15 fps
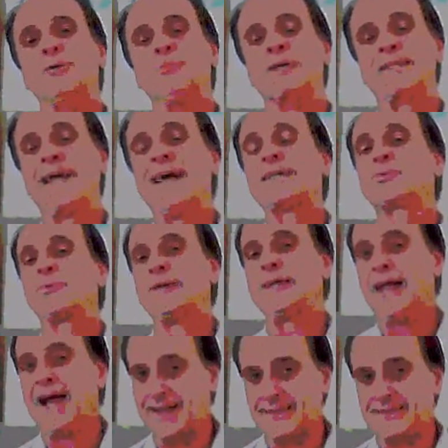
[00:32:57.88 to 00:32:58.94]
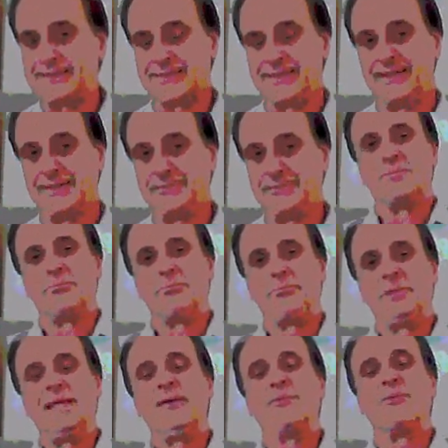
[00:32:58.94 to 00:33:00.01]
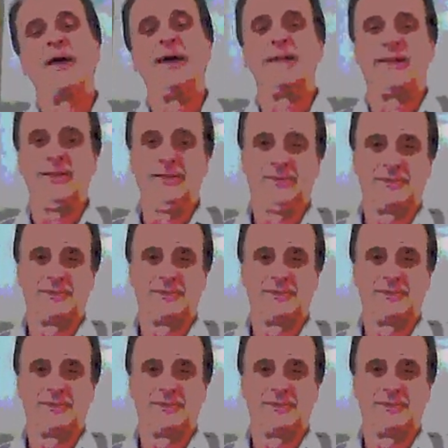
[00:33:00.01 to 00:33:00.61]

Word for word: But that's reality. Be ready